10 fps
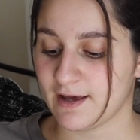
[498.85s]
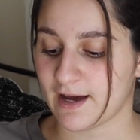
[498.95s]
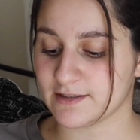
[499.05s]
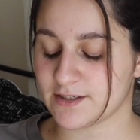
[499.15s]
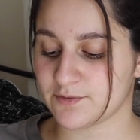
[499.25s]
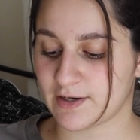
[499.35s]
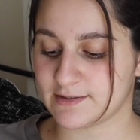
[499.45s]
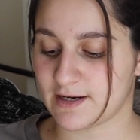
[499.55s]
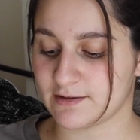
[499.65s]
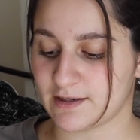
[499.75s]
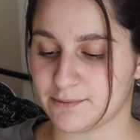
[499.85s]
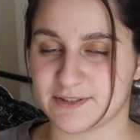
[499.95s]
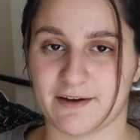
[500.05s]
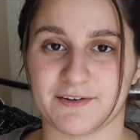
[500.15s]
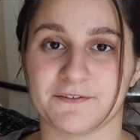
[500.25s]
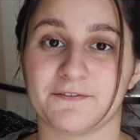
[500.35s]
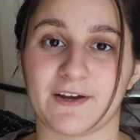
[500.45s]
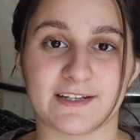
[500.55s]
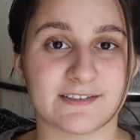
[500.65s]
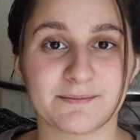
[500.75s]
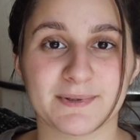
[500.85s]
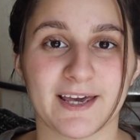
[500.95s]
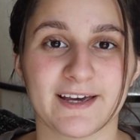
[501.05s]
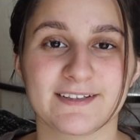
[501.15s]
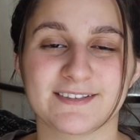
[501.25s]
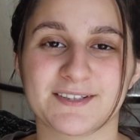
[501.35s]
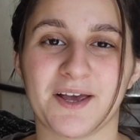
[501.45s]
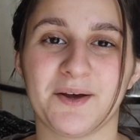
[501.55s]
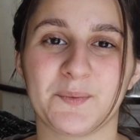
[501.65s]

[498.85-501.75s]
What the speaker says: I did write down that I was having phantom kicks,